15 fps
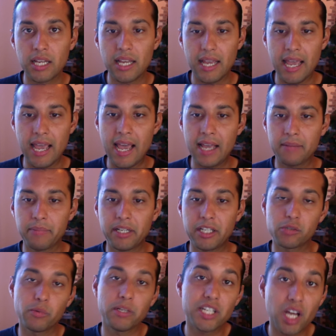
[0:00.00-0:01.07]
and
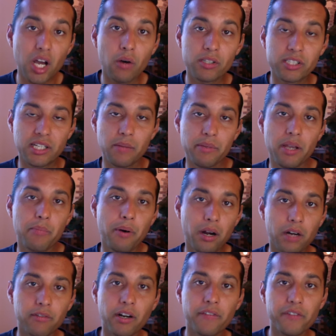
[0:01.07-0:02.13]
because we know it's going to be a part
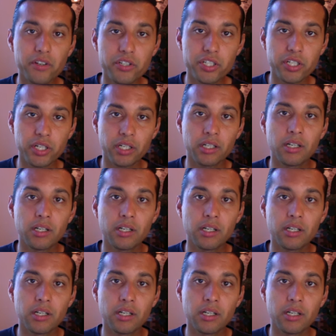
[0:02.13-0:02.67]
of our future